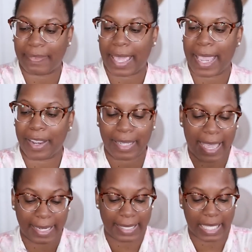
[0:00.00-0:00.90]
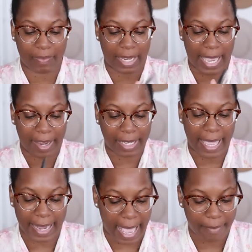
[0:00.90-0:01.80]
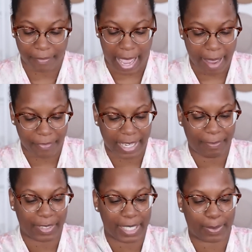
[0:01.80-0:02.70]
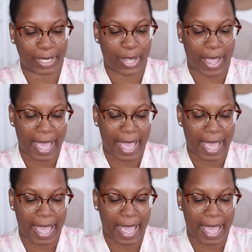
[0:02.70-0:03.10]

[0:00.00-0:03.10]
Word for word: and the hairline is giving hairline. I'm, I'm ready for this one, y'all.